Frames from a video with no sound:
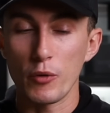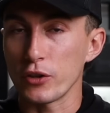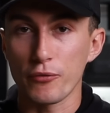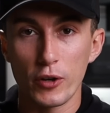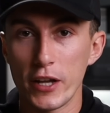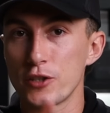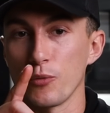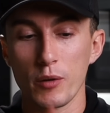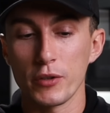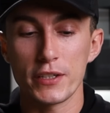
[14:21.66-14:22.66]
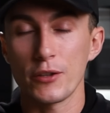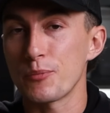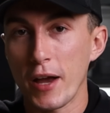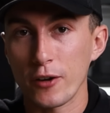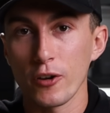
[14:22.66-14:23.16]
about the fridge, the one about these other
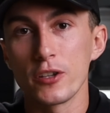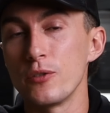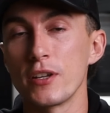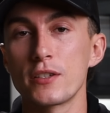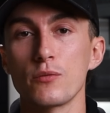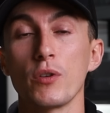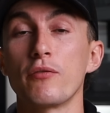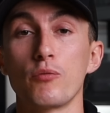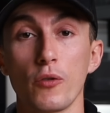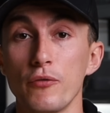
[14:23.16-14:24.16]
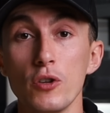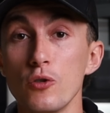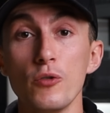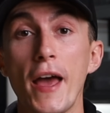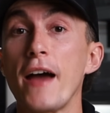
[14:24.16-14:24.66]
Pecron units. We've
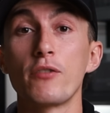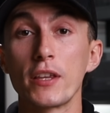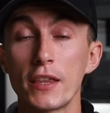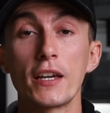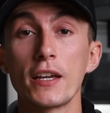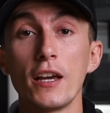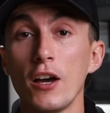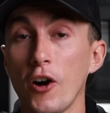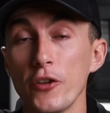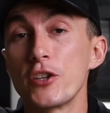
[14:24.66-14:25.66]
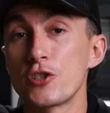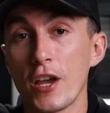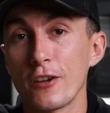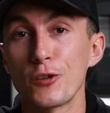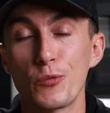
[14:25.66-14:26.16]
reviewed everything on this
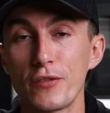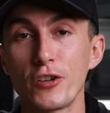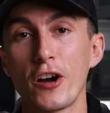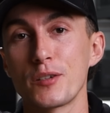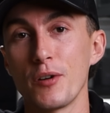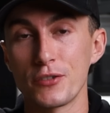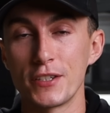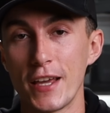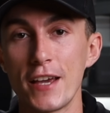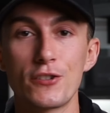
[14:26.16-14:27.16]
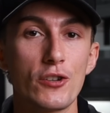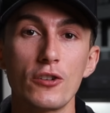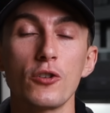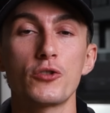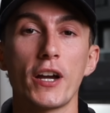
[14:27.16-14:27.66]
channel that we've talked about today, so you
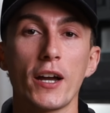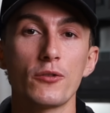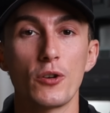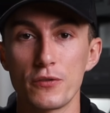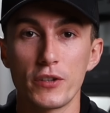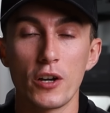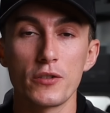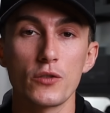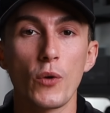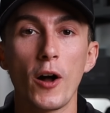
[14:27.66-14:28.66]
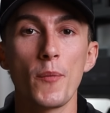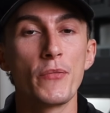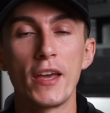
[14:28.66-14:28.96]
can go check out those videos as well.